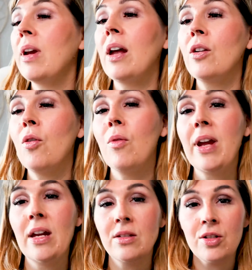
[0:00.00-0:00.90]
can go
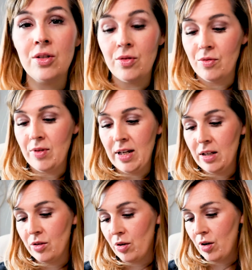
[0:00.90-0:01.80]
into
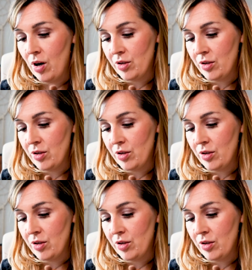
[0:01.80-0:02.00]
either